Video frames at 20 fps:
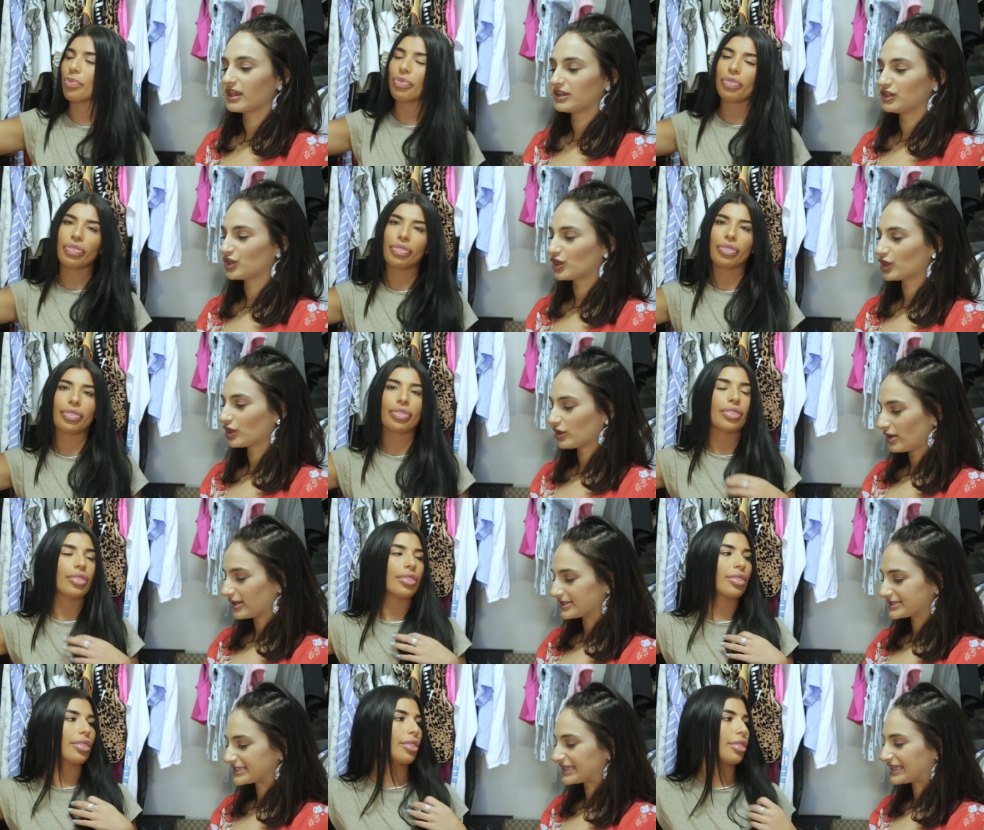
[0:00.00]
Speaker 1: in your
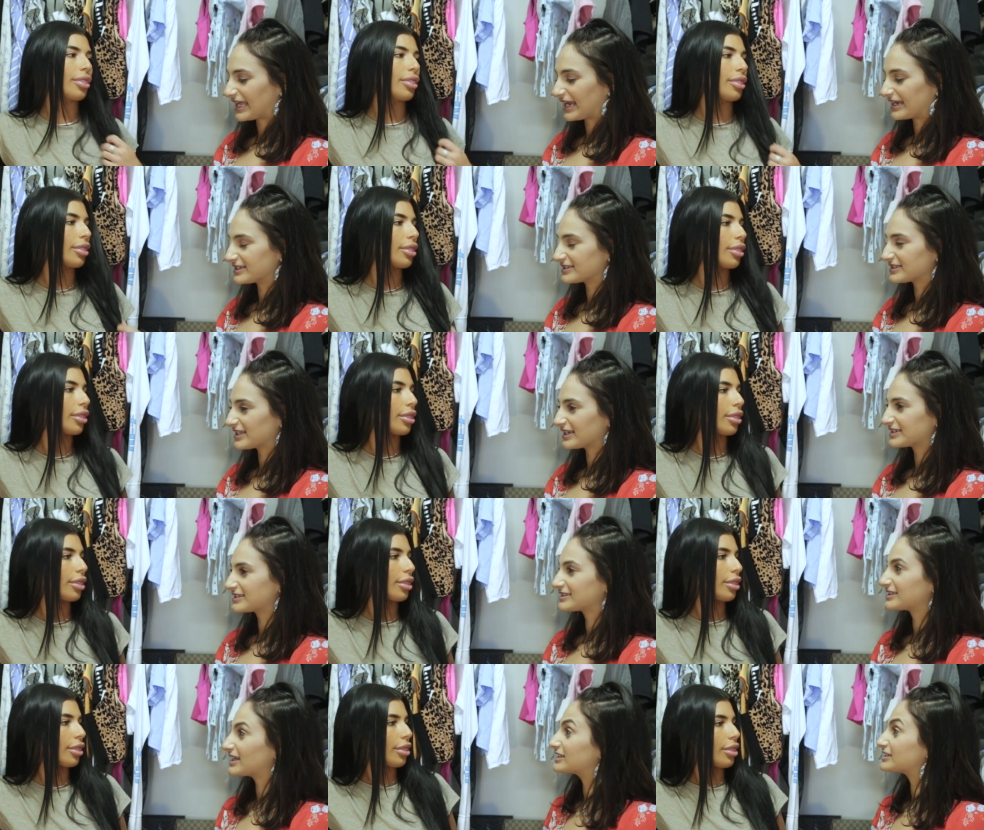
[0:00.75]
closet that is
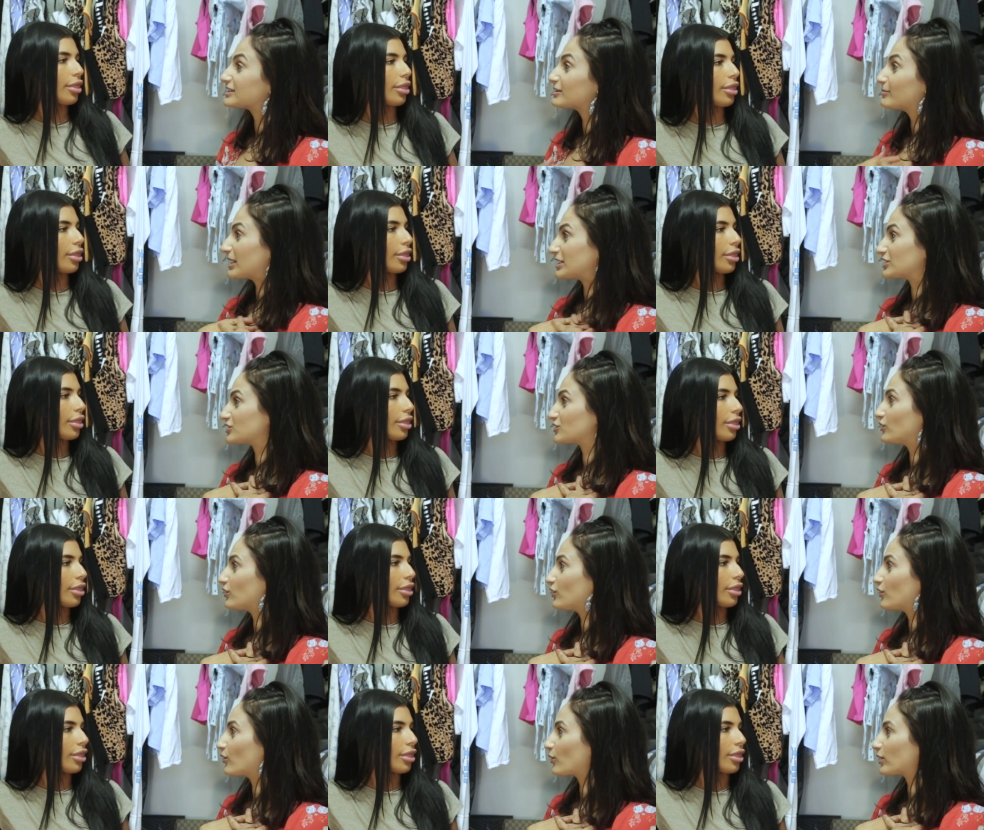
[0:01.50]
like
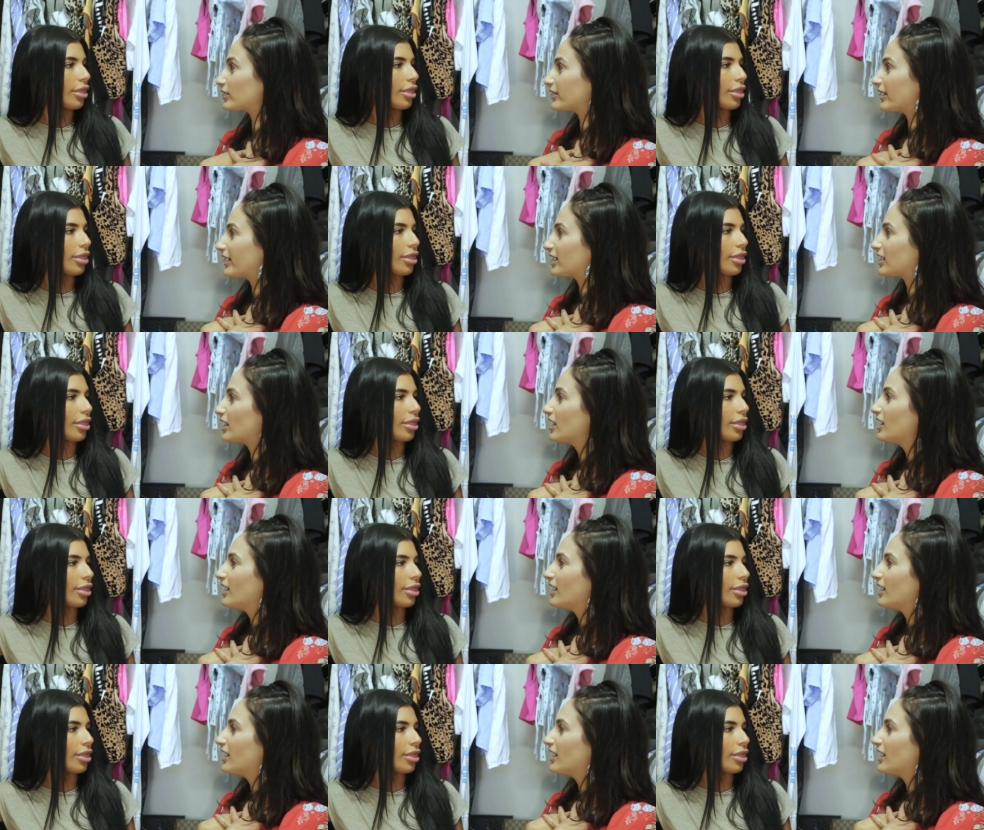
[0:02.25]
sentimental or like